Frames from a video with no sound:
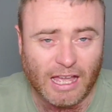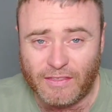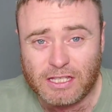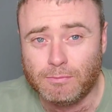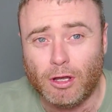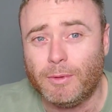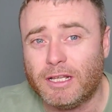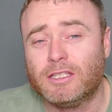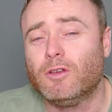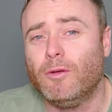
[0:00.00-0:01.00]
At this
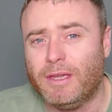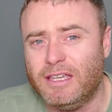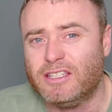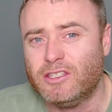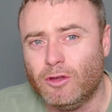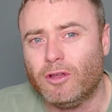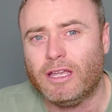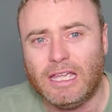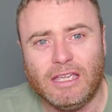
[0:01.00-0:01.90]
moment in time, it is not